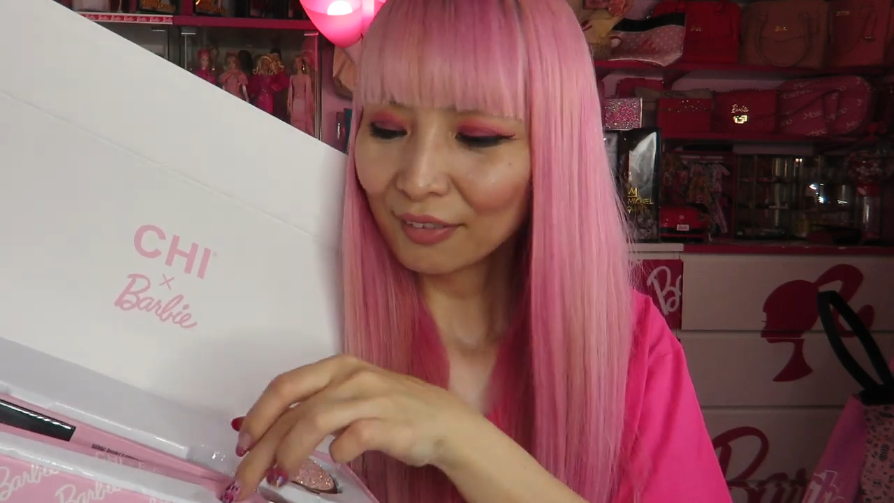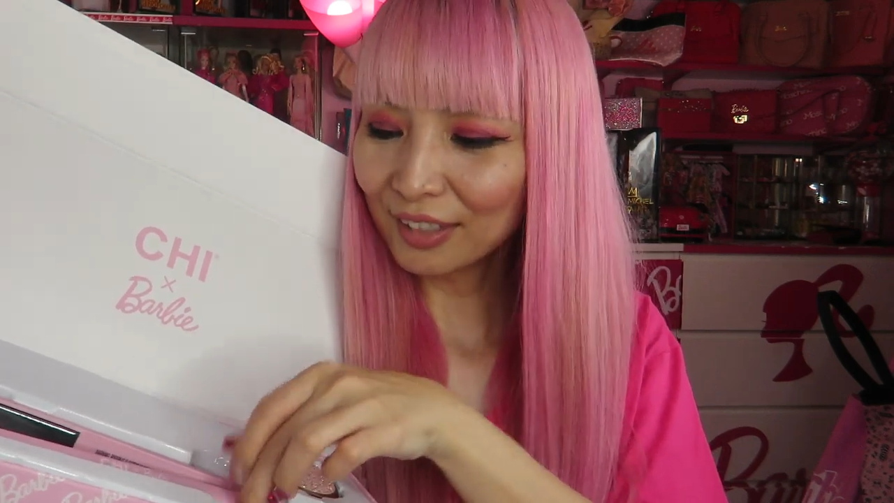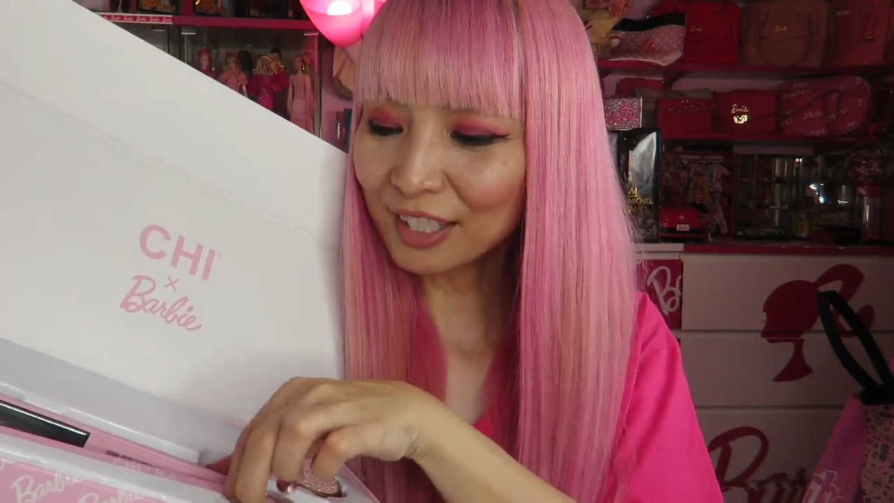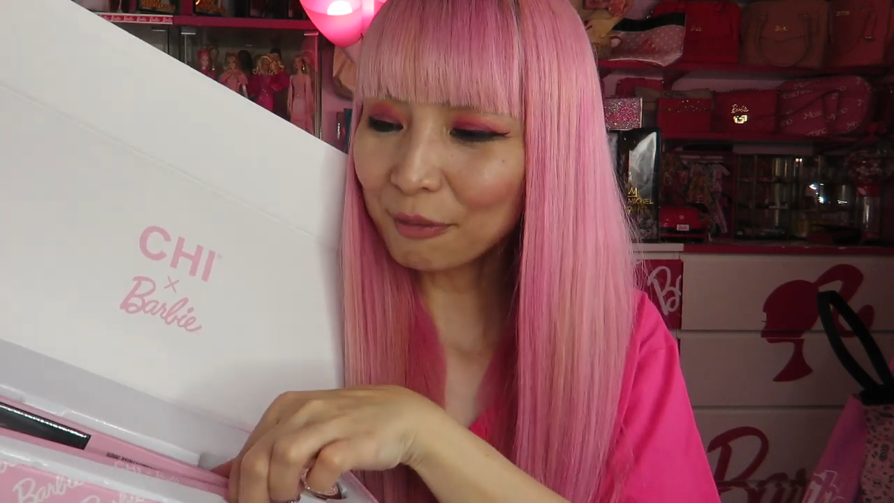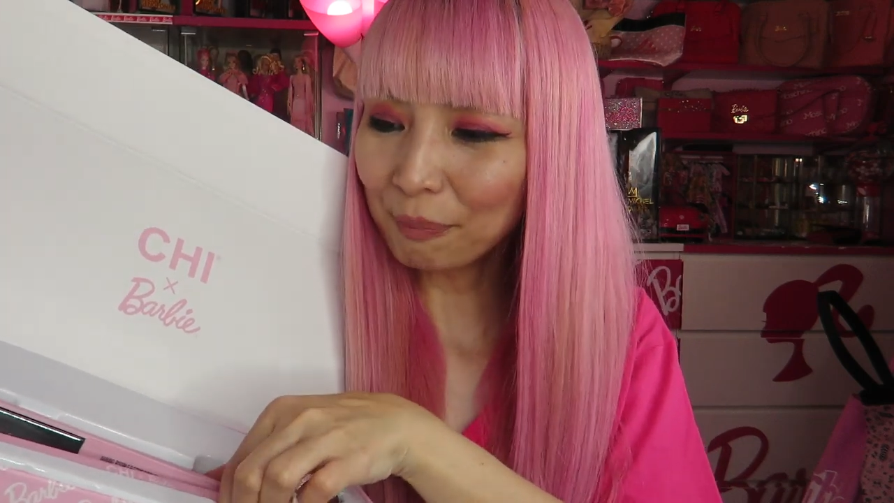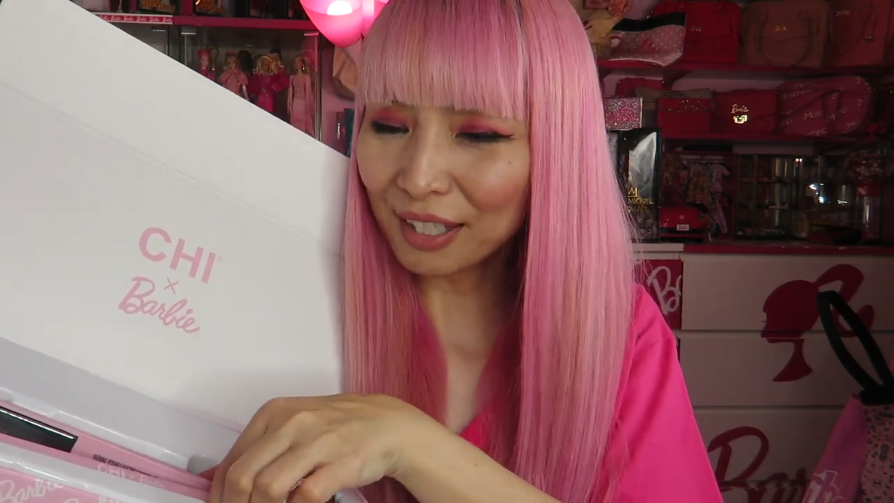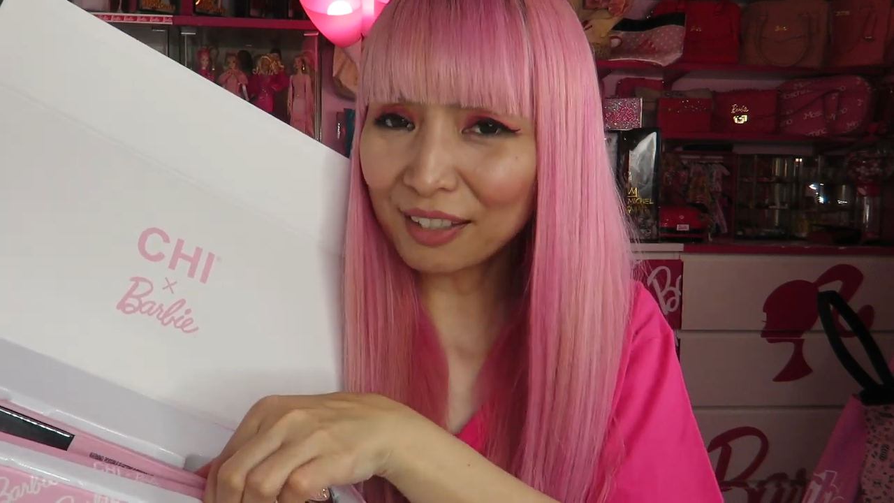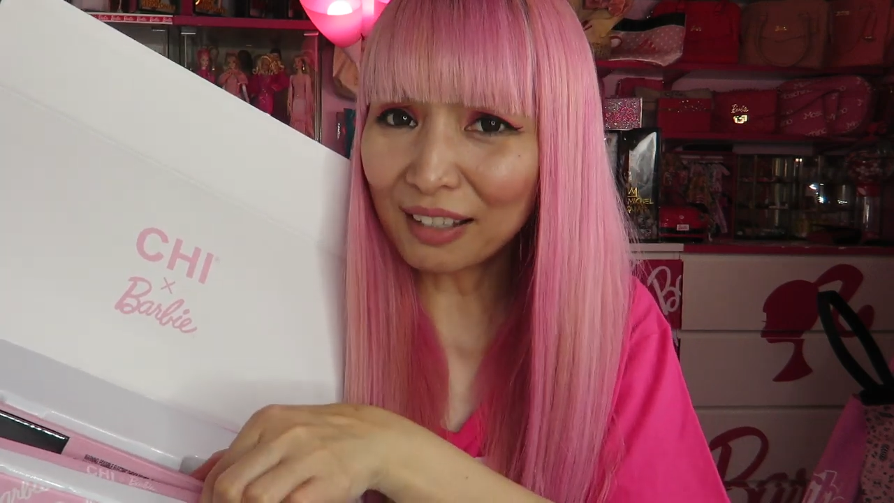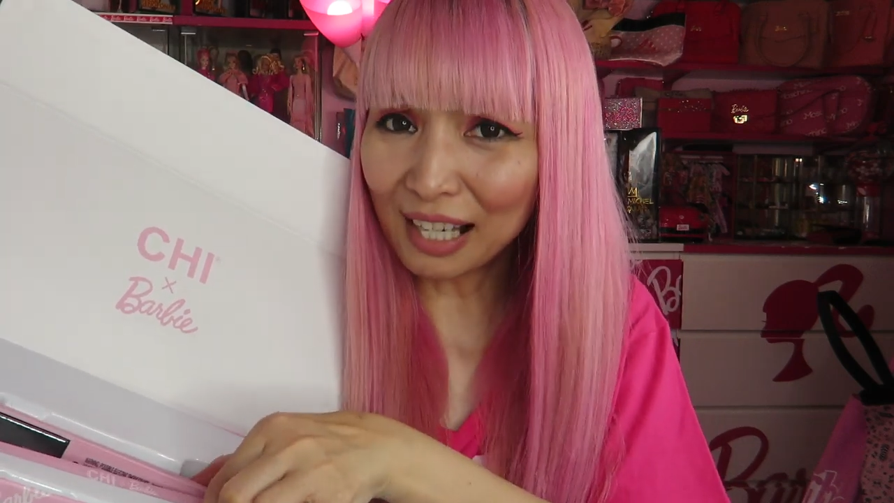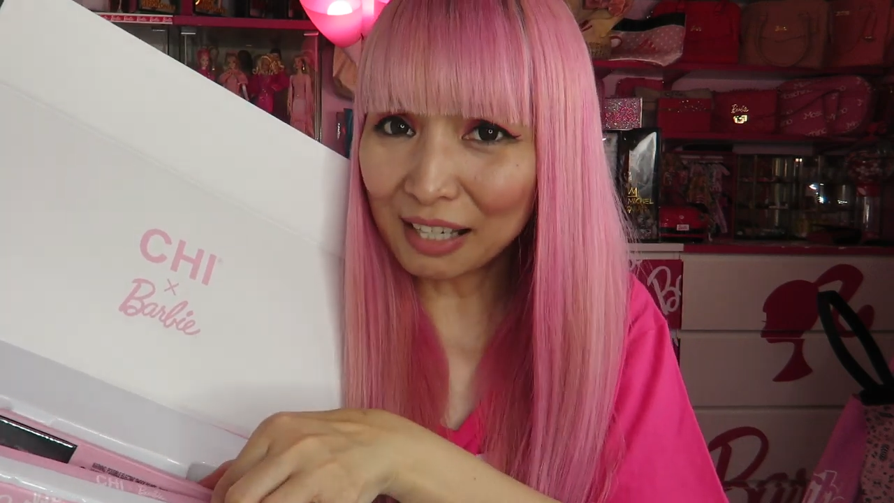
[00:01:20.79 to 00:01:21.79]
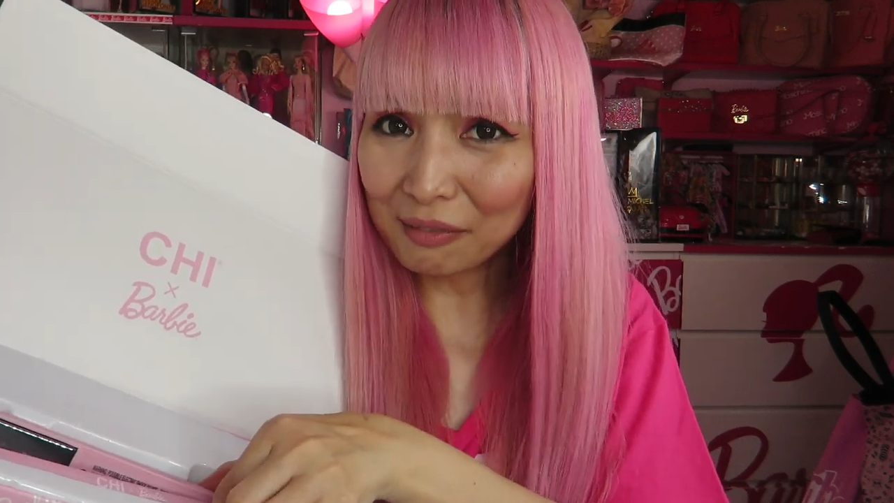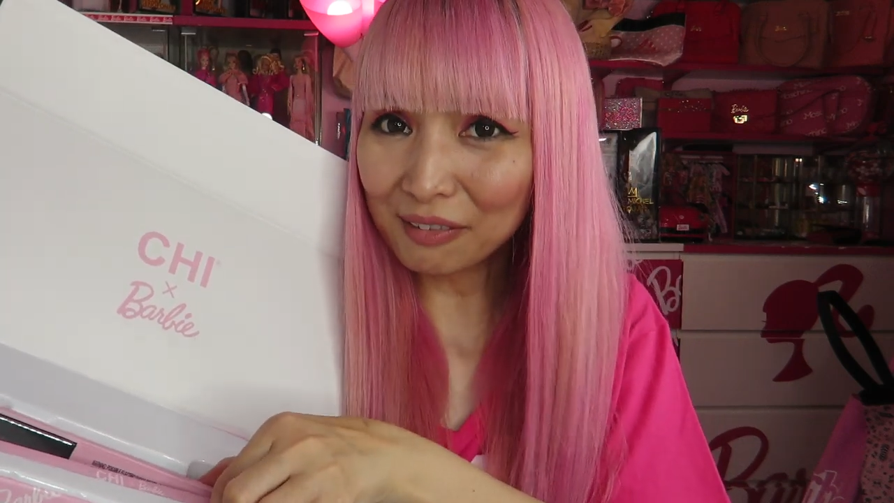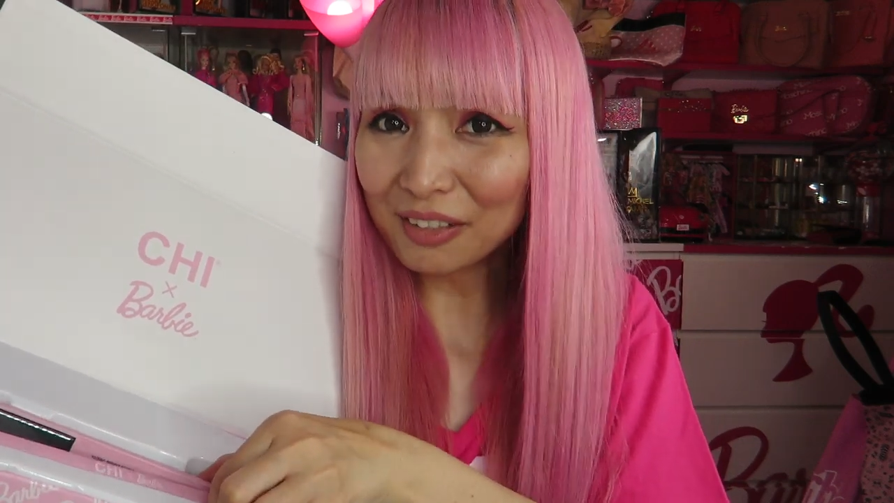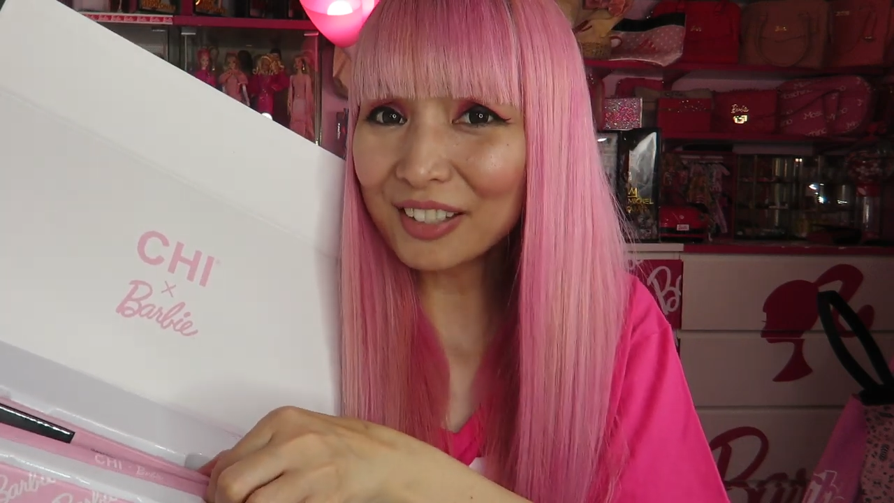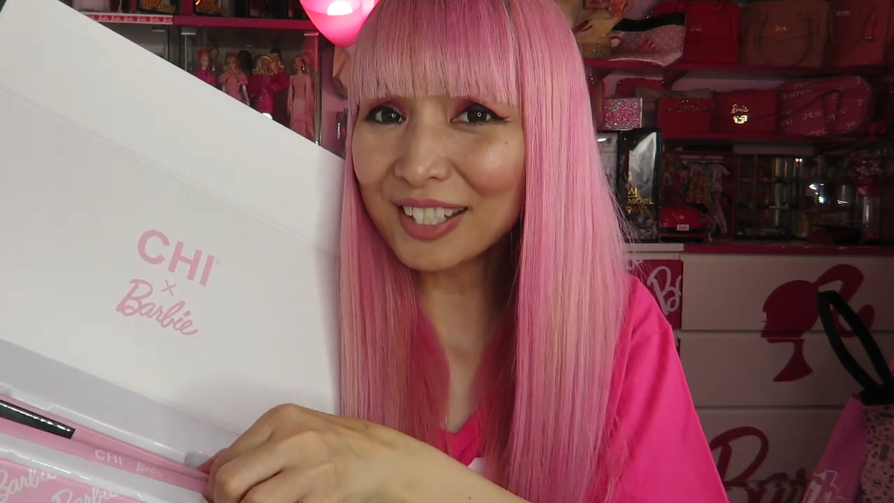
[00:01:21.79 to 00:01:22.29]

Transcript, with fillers: this pink iron looks